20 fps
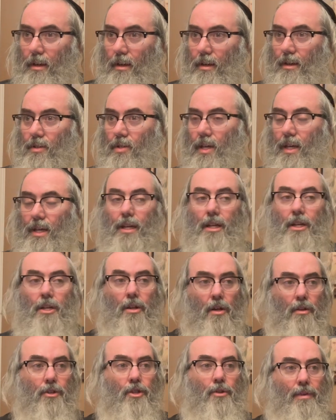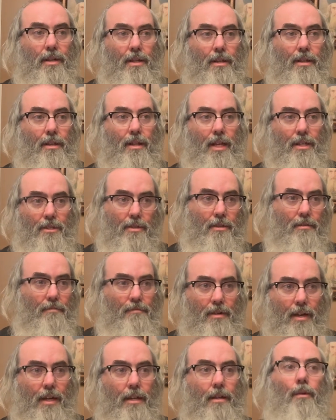It's like an acknowledgement that that's
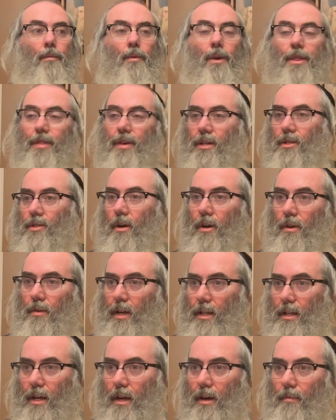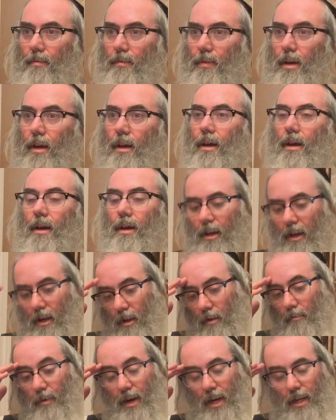kind of the way things are right now.
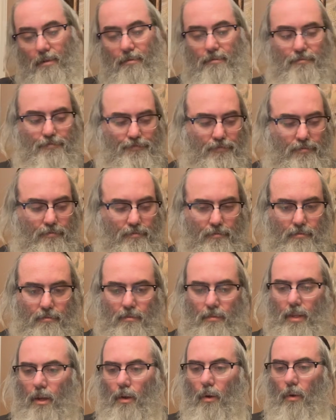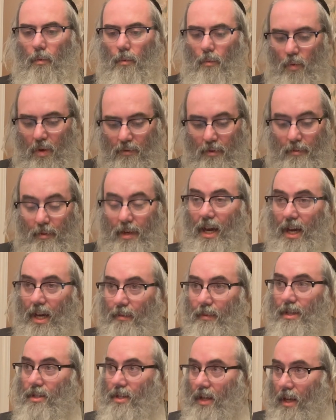But what Rabbi
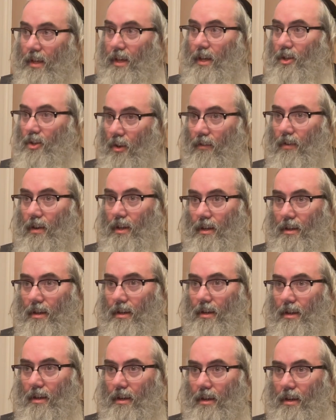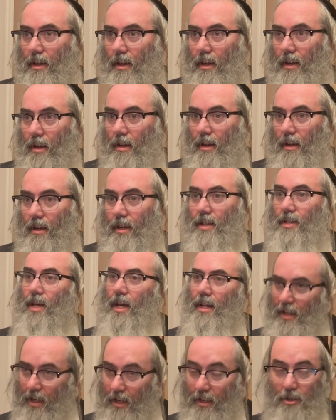Nachman is telling us over here is
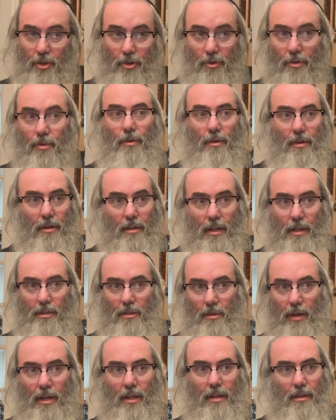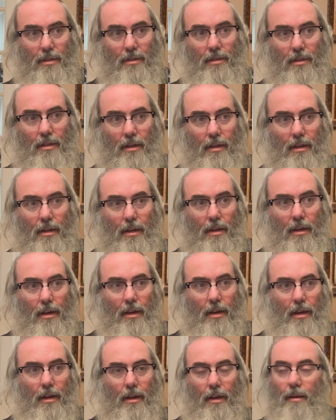that, yeah, it's true. That's the way it is.
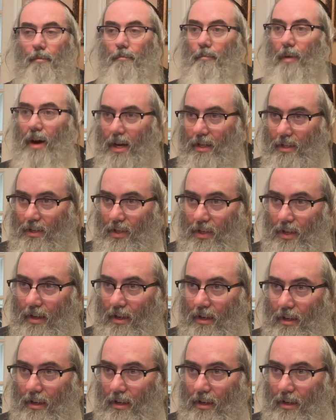But